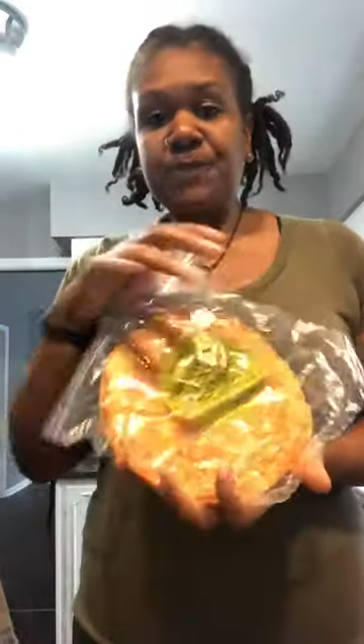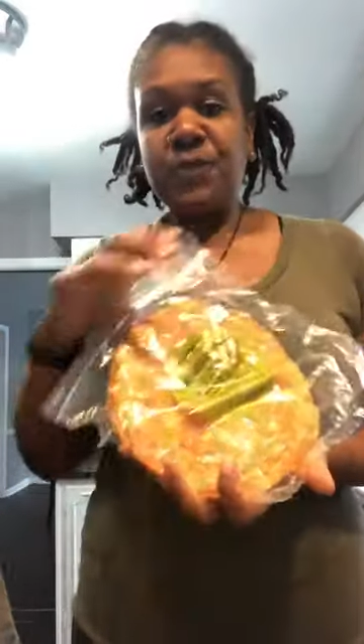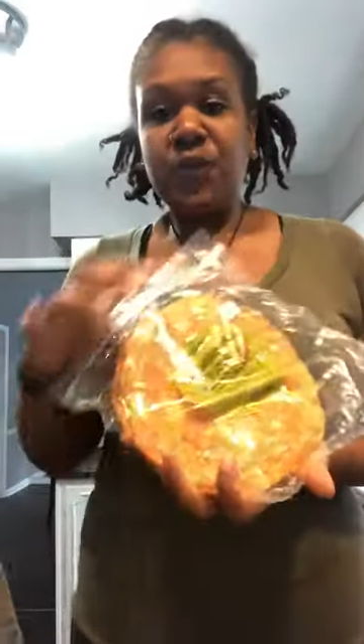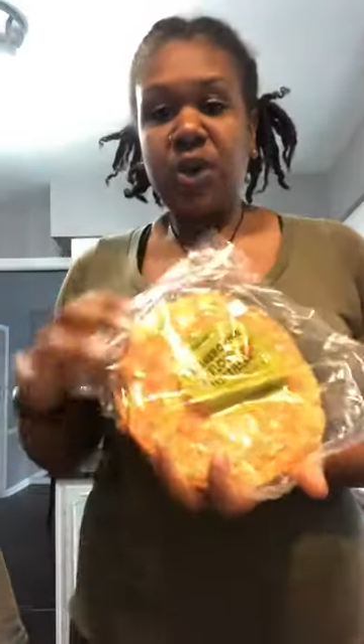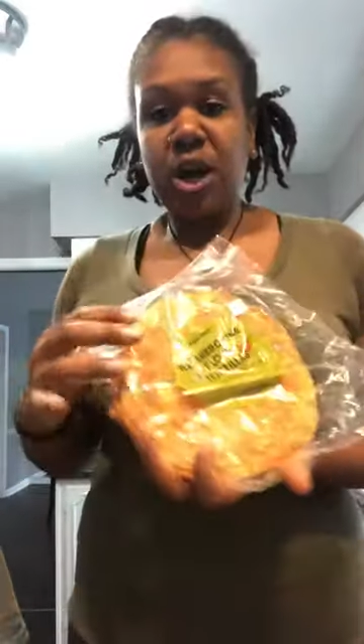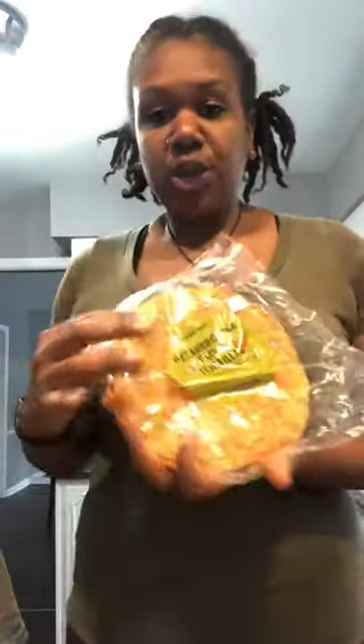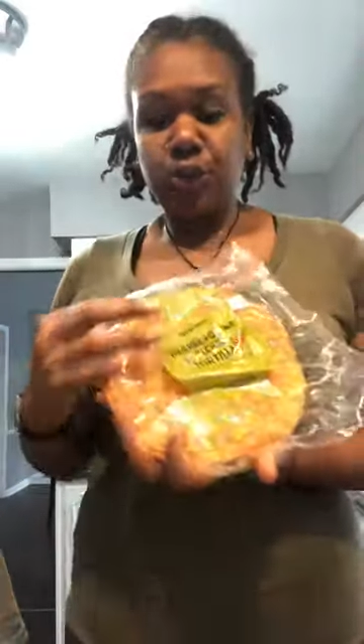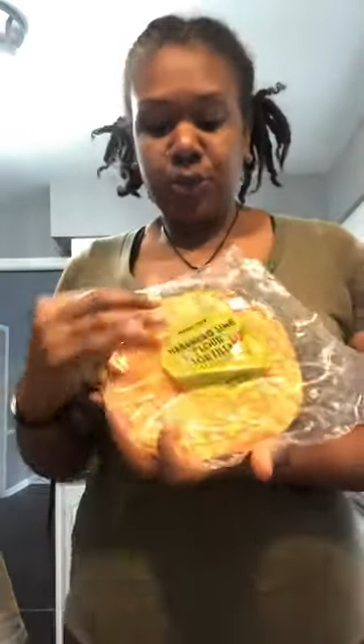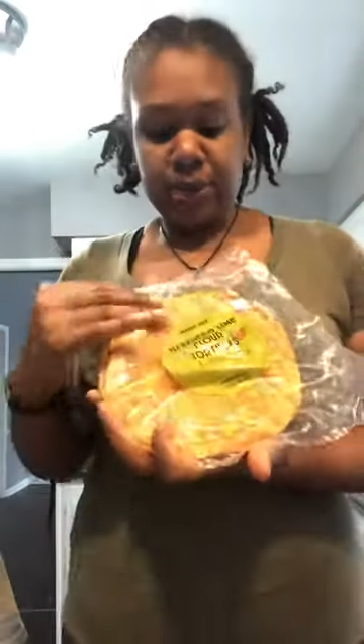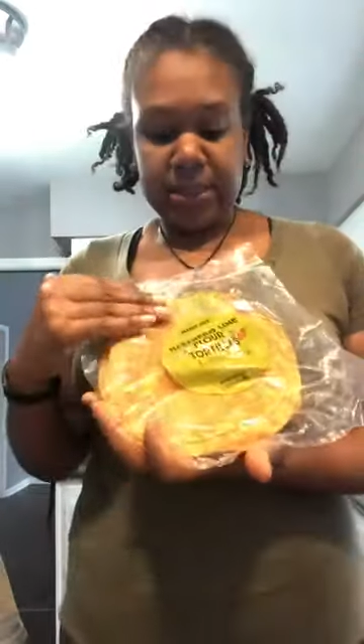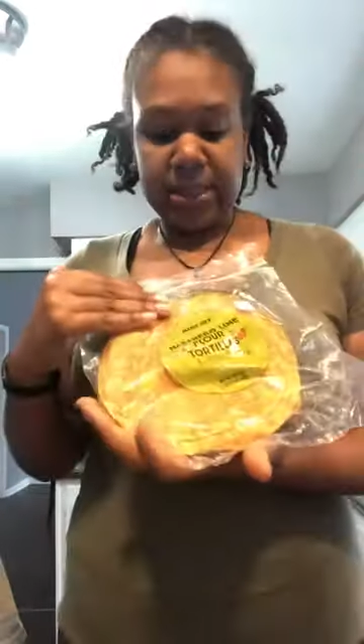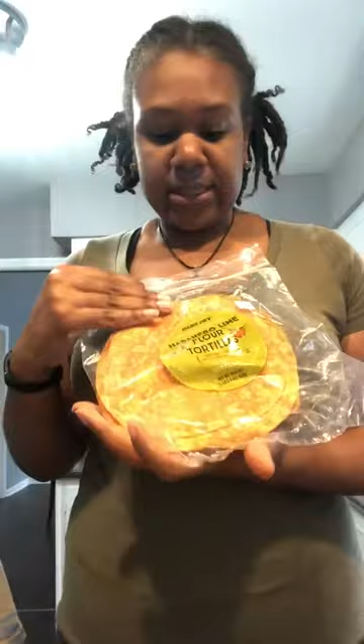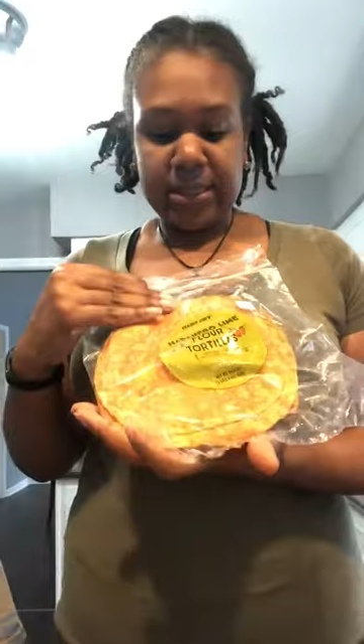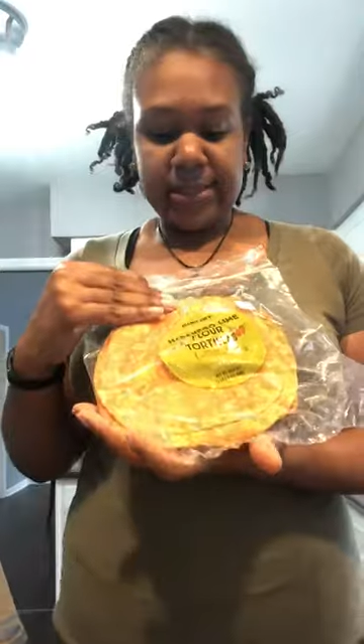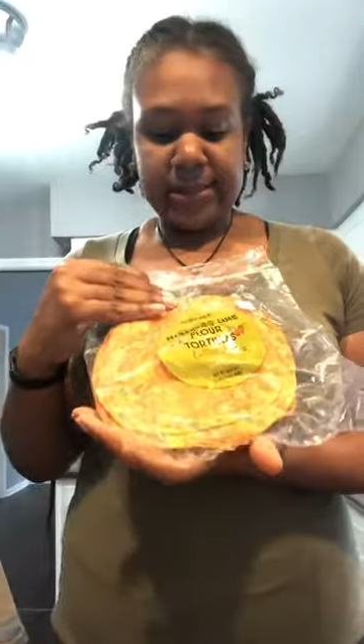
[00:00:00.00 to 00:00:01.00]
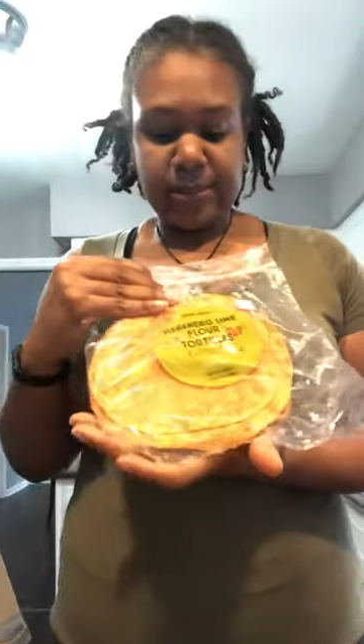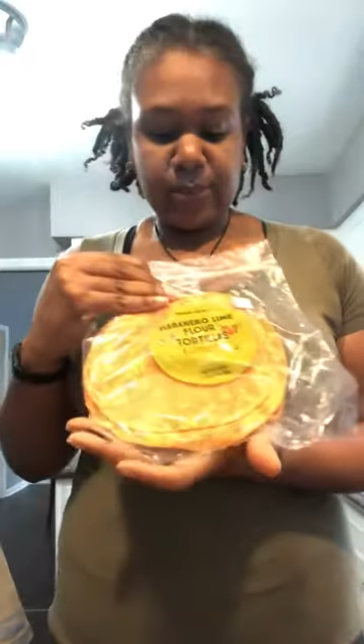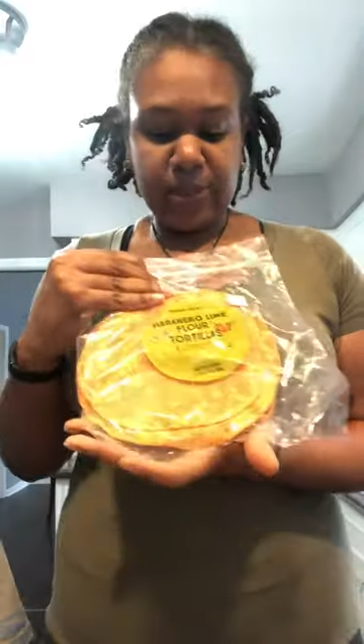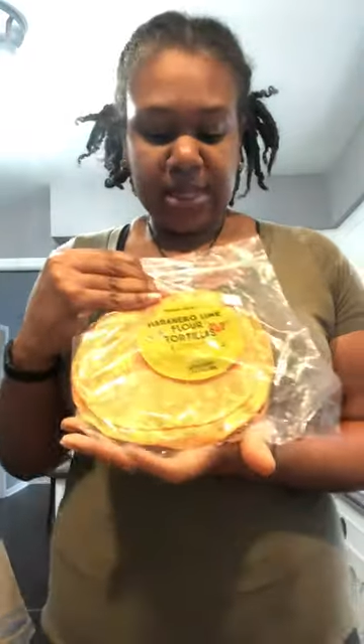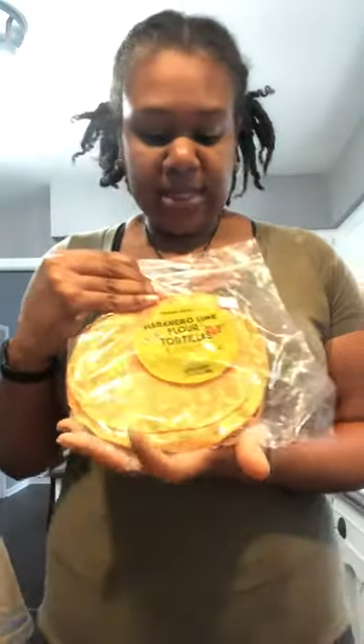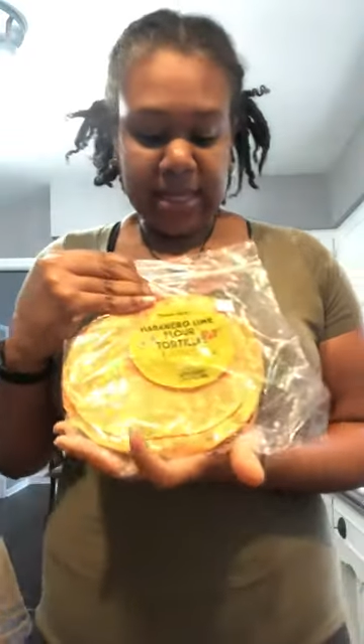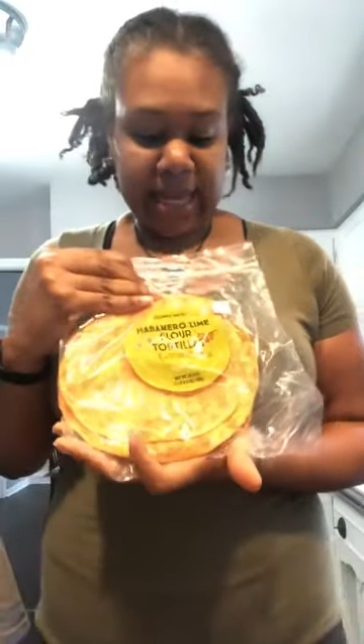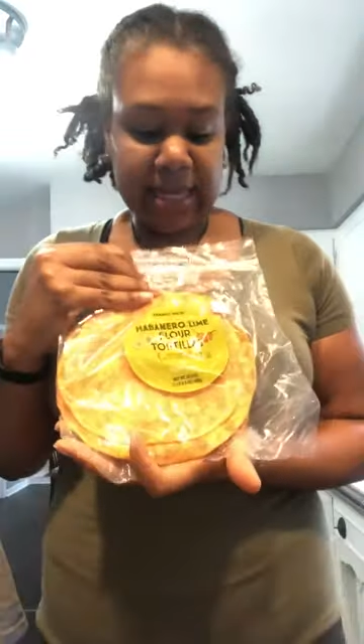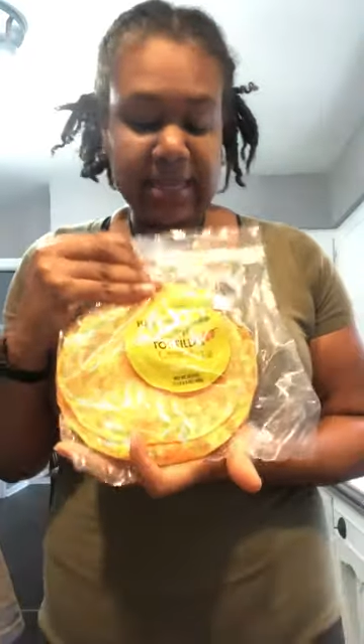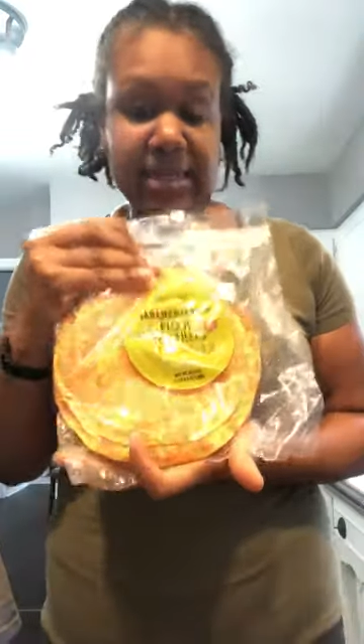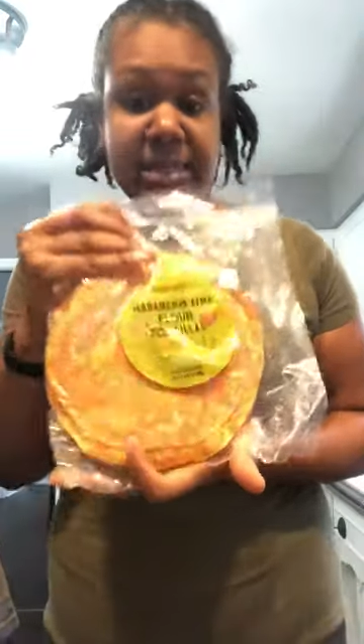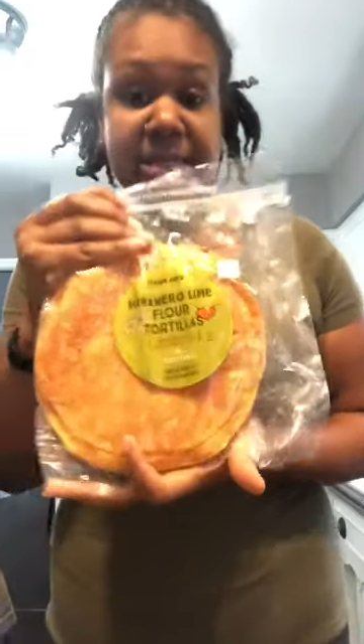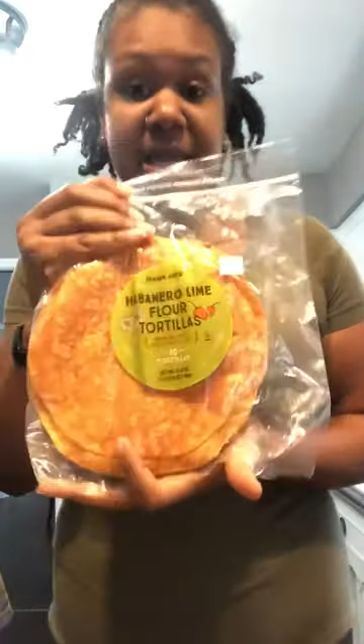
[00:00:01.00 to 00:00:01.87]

for our tortillas, we like these